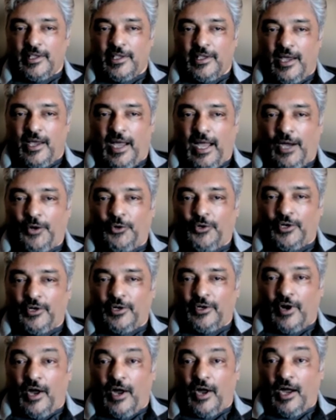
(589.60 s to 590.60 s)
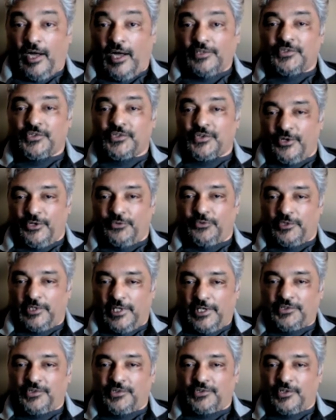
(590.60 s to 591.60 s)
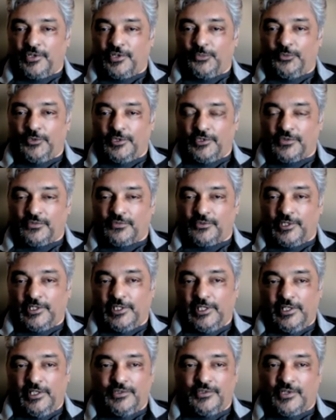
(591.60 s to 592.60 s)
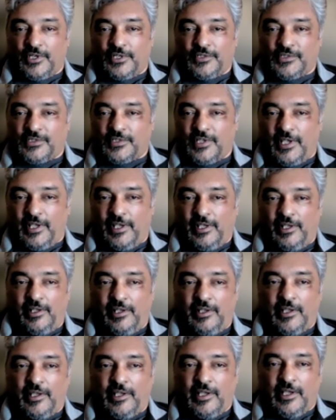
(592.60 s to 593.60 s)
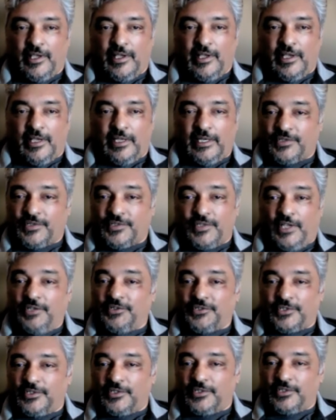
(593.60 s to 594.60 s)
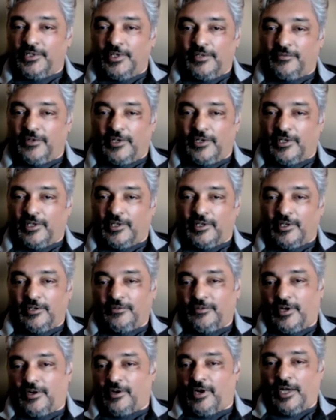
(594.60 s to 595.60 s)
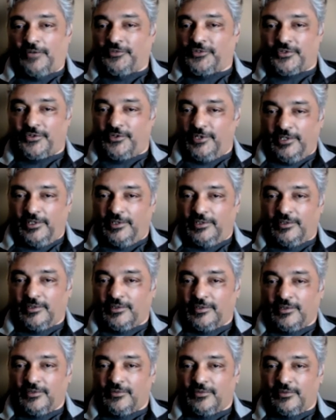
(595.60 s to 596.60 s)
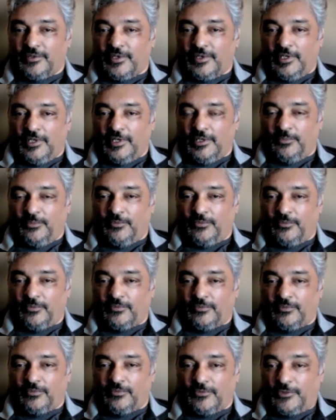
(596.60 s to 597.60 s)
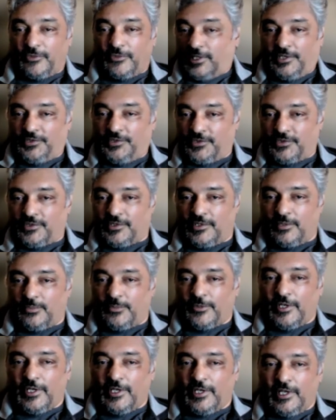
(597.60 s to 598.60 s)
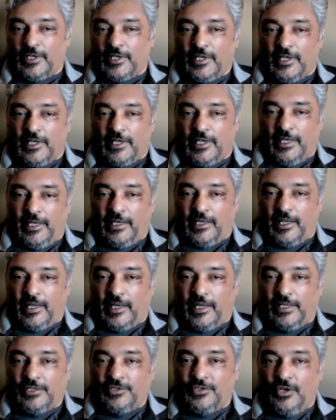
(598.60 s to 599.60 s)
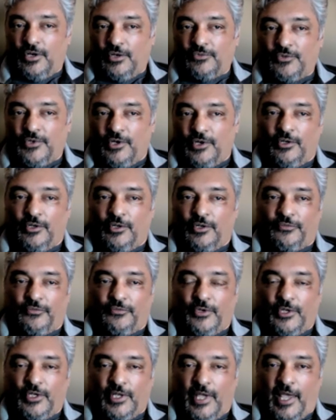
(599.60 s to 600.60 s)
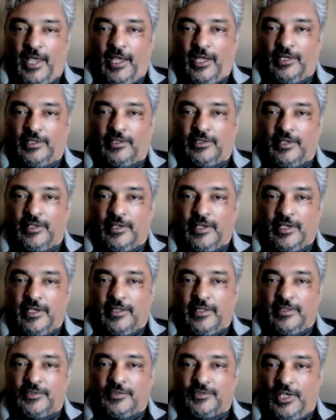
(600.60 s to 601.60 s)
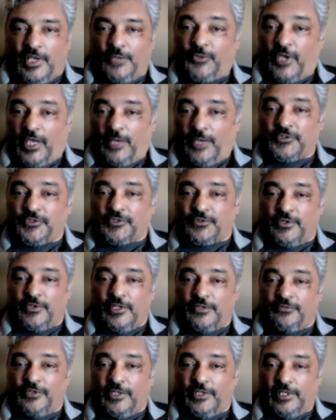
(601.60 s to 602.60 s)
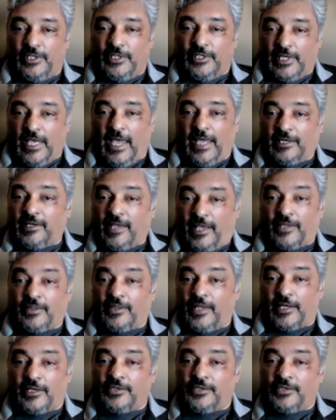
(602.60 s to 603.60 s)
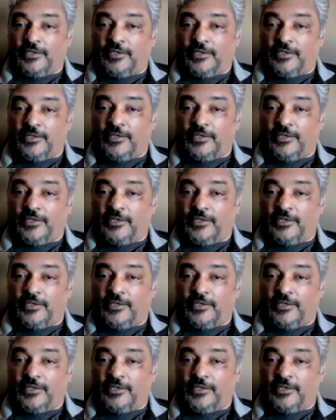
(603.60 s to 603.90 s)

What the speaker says: our on-screen relationship was really just an extension of our off-screen relationship. And I don't know if we'd had the same chemistry if we hadn't had that history.